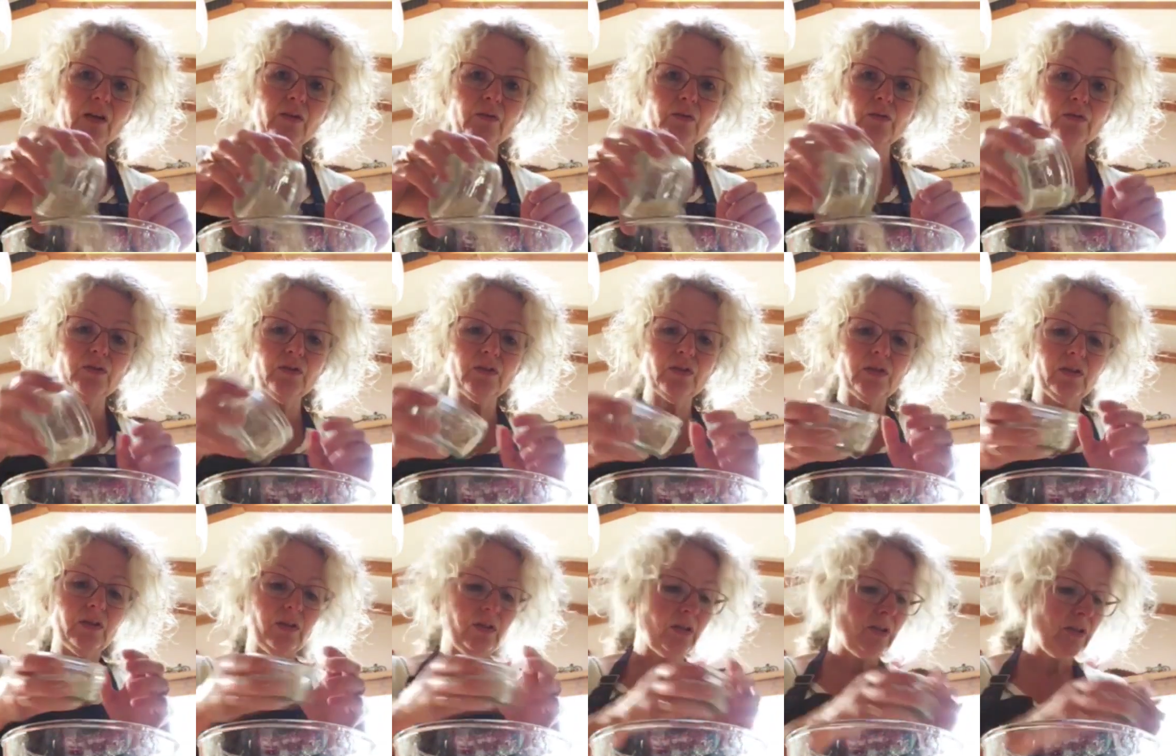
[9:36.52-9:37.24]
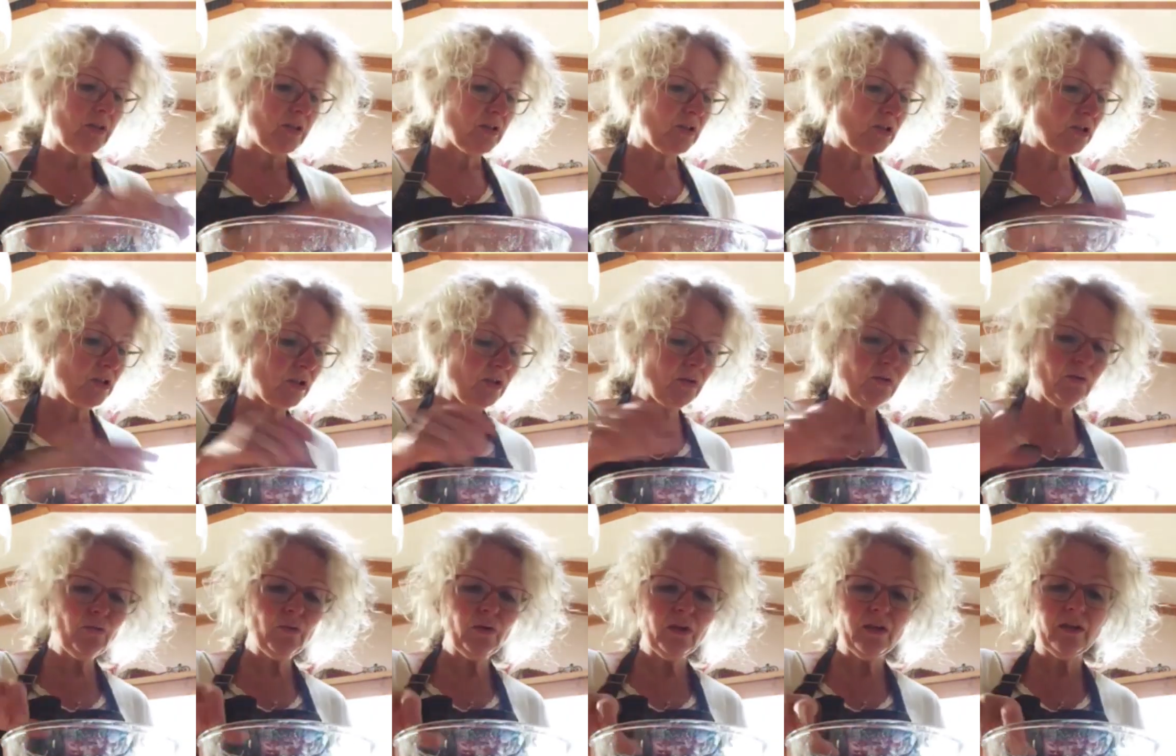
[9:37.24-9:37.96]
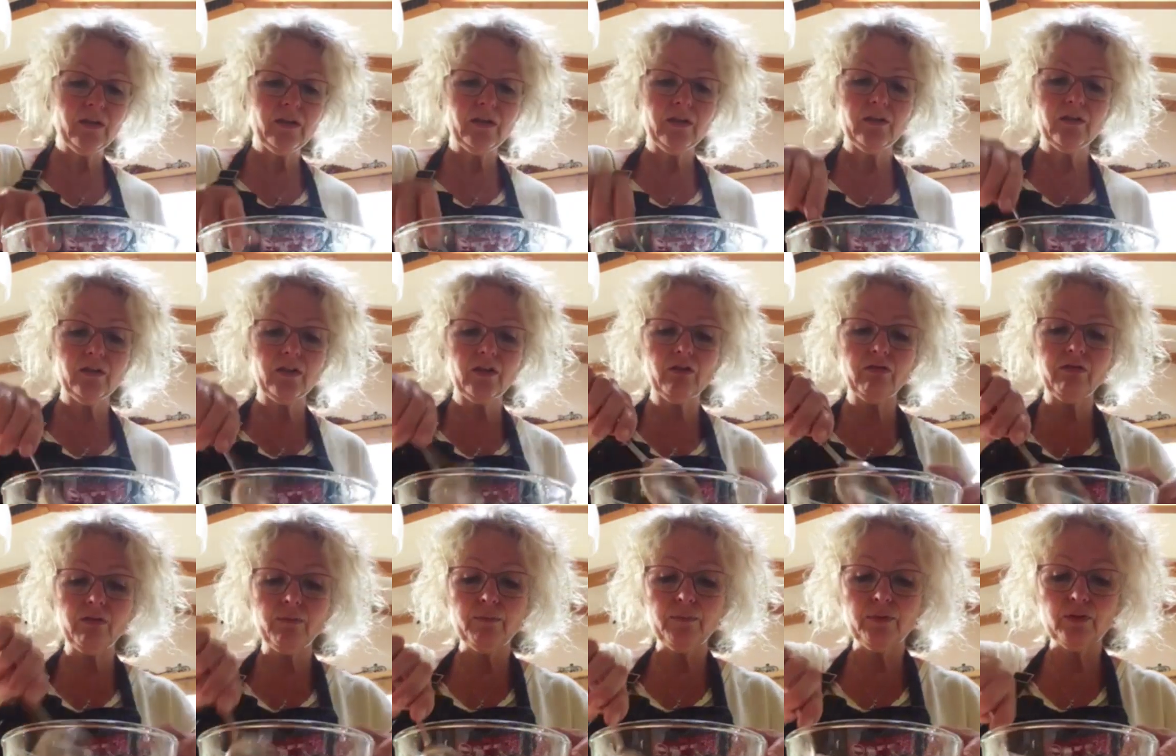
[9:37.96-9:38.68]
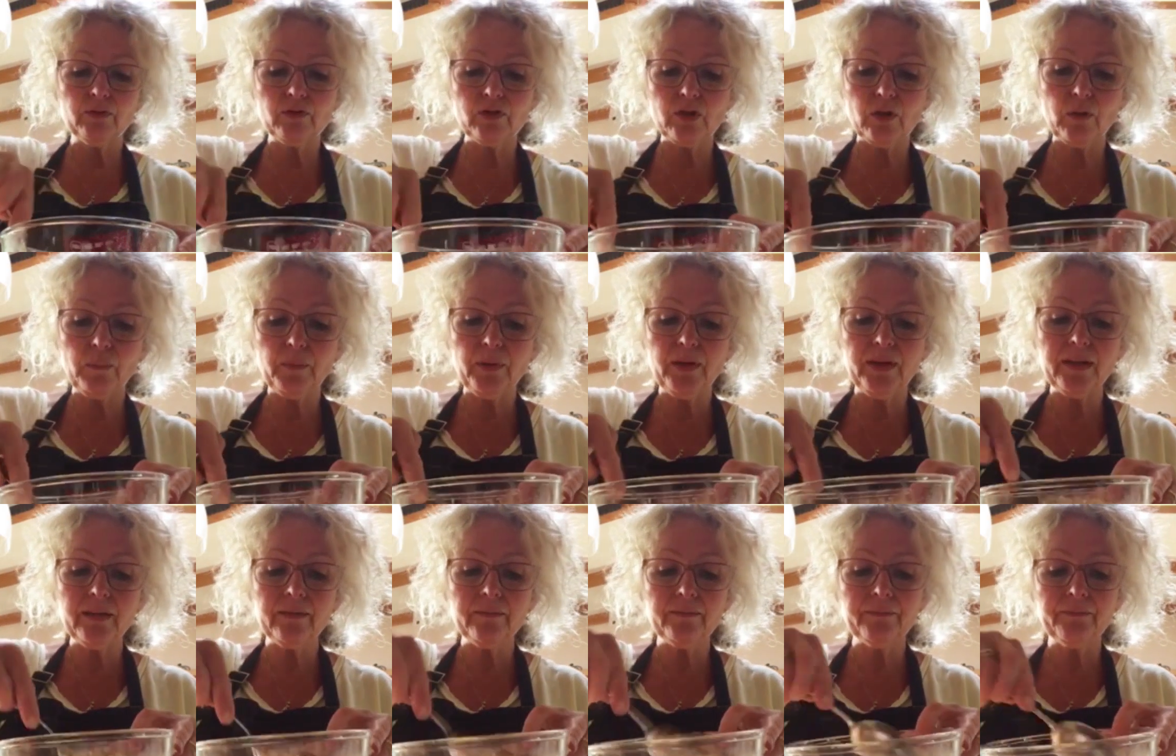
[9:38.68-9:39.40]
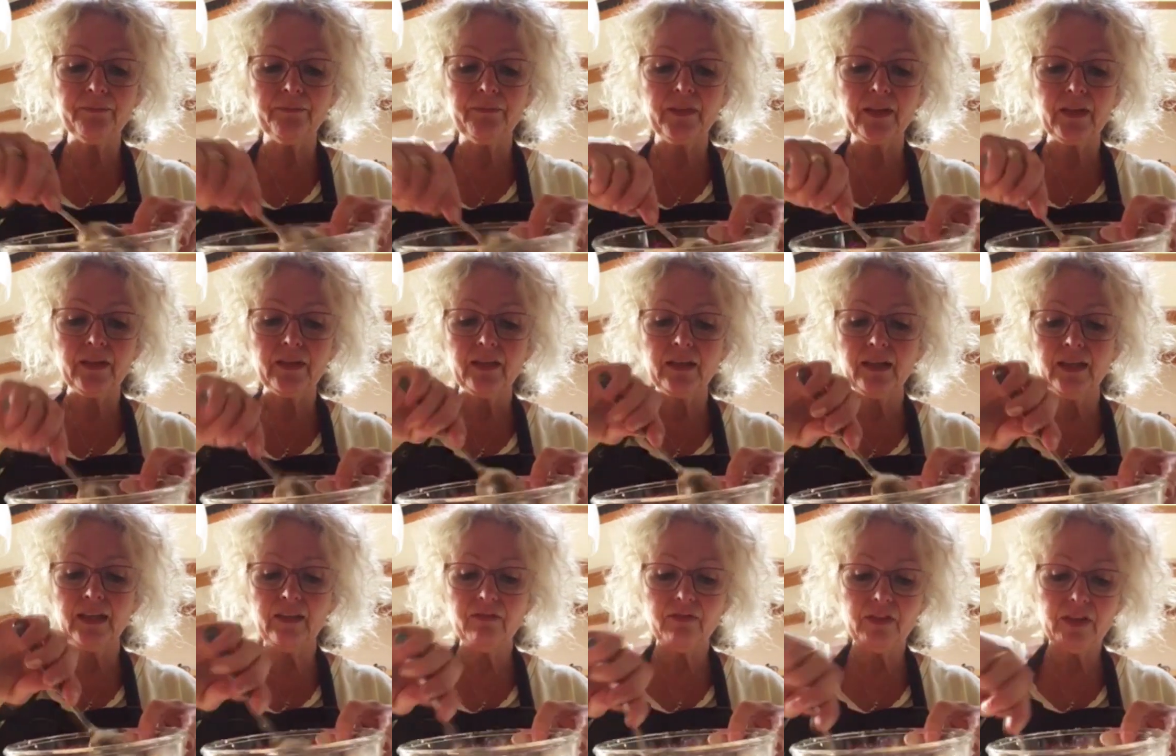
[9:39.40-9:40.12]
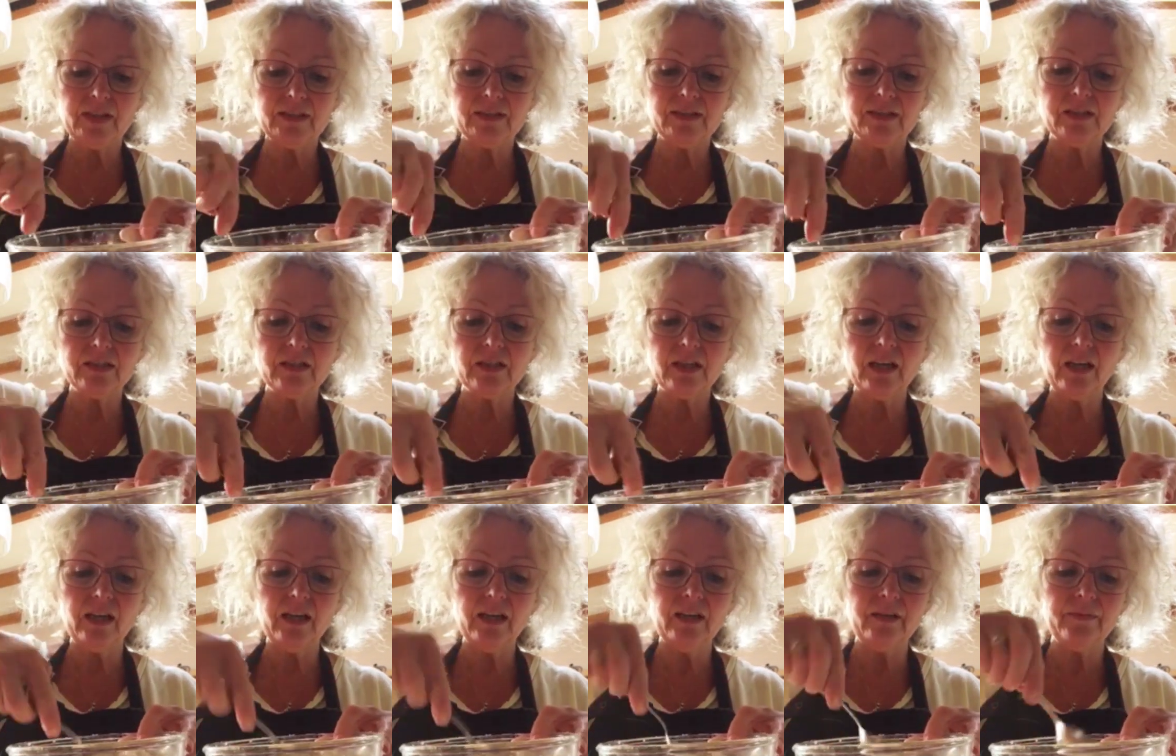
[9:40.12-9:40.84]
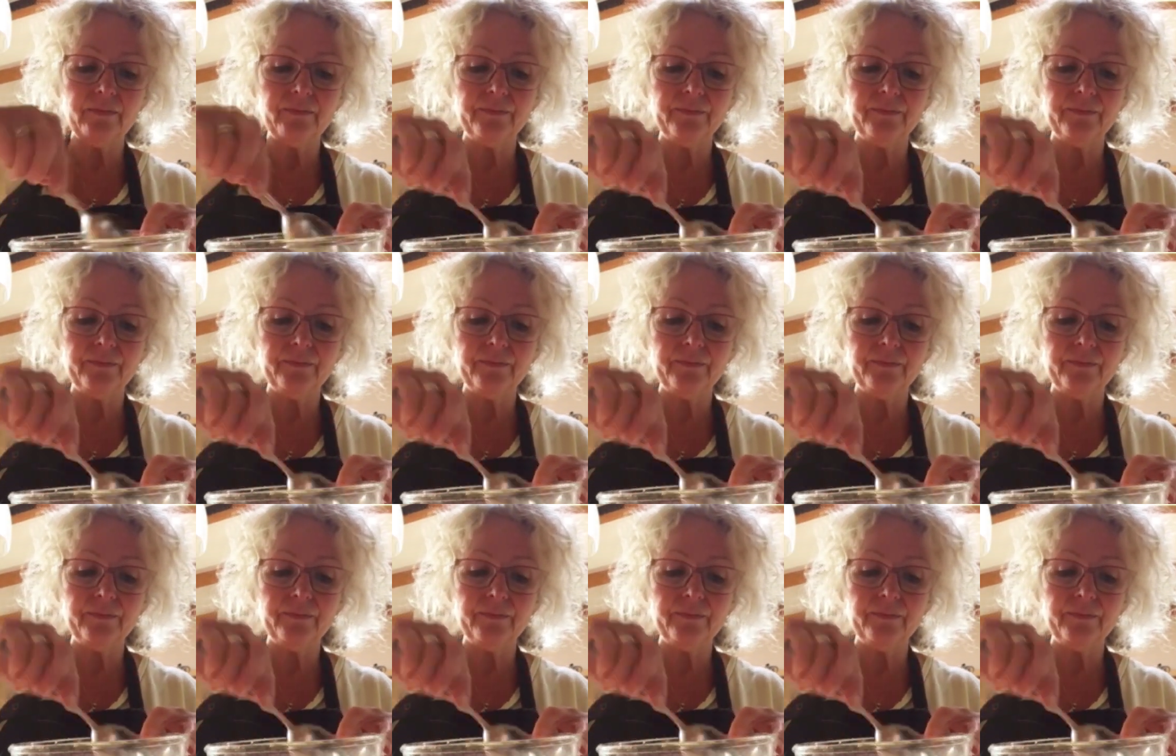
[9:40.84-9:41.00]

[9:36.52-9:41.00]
oats to the crumble topping and give it a stir,